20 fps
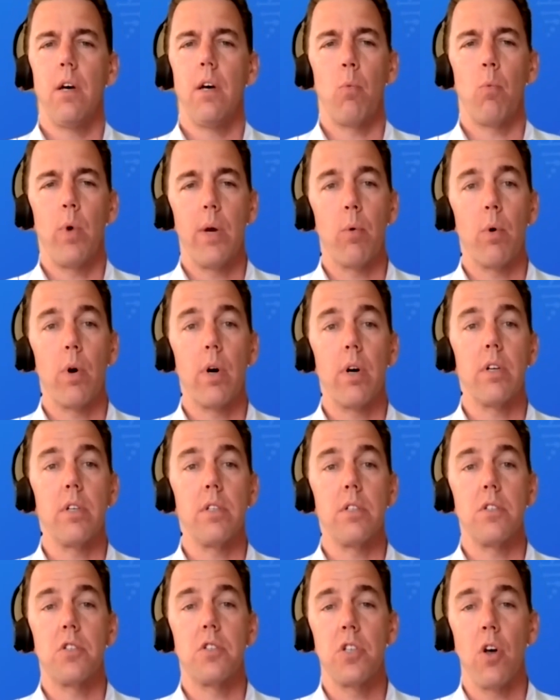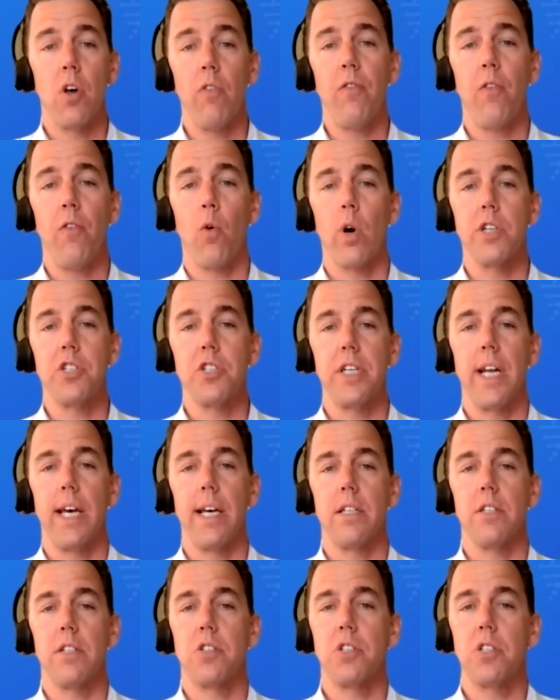We were so
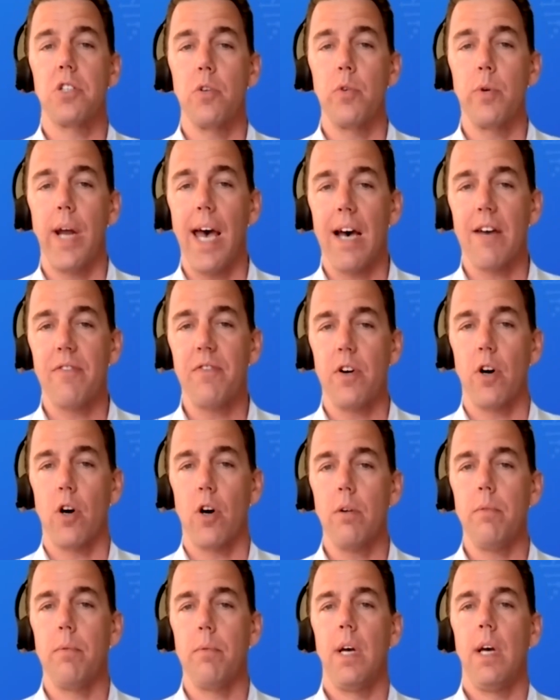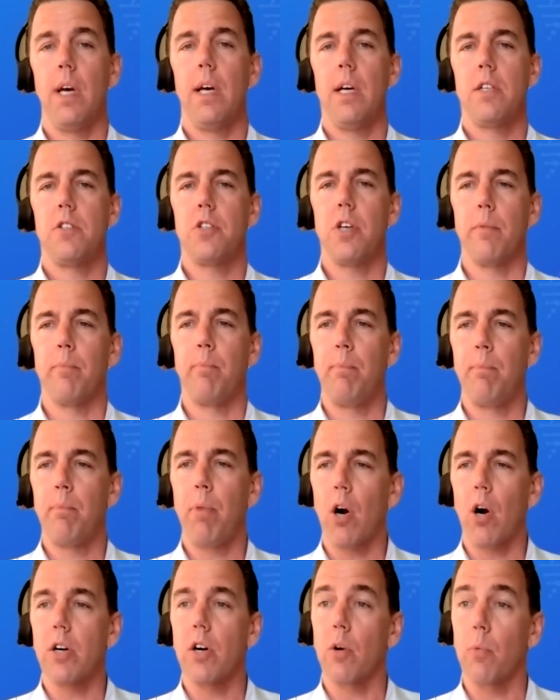fortunate soon after to
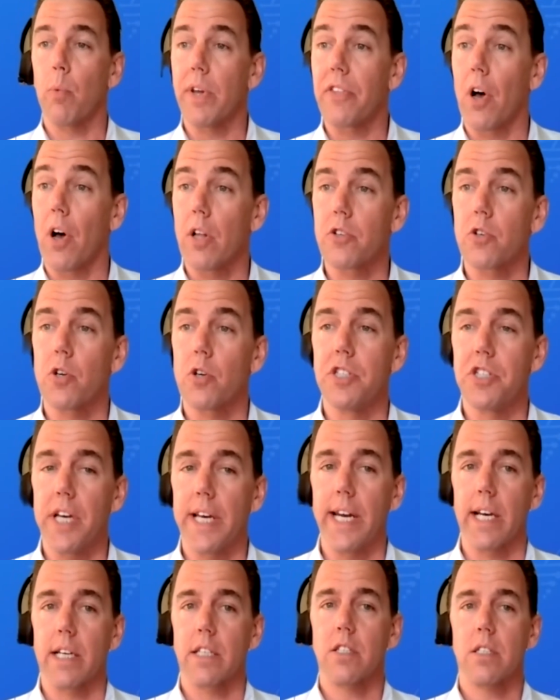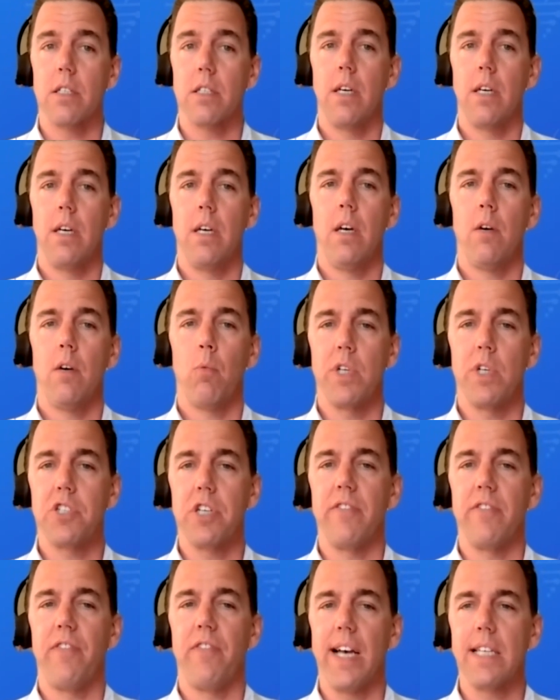partner with Ultragenics, which
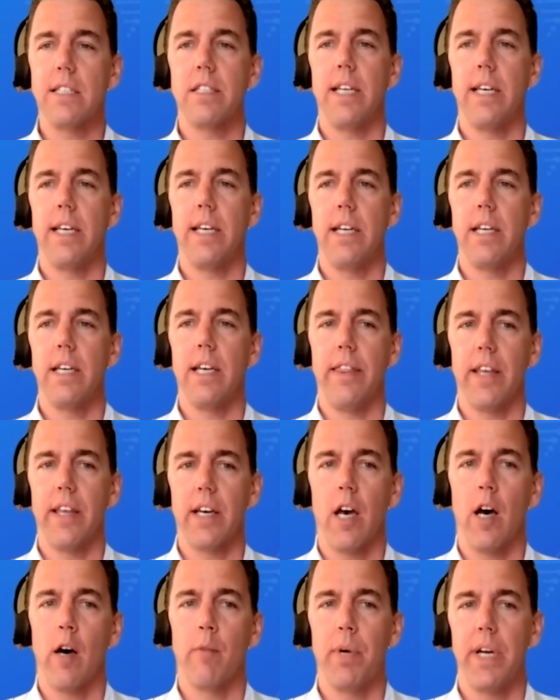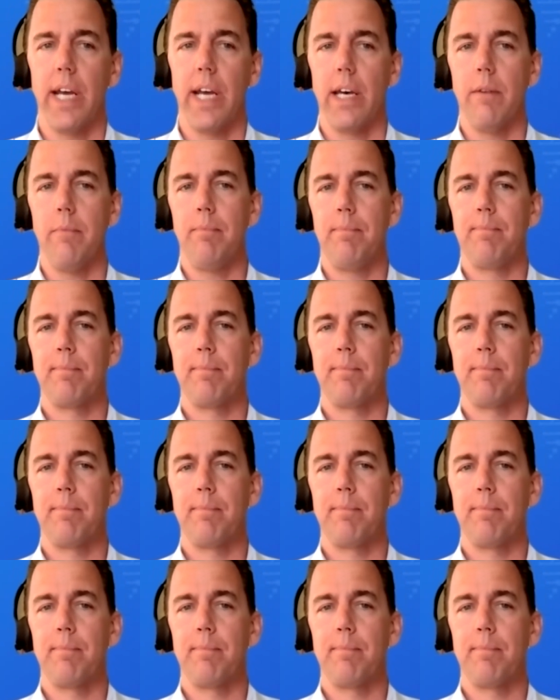invested in the company.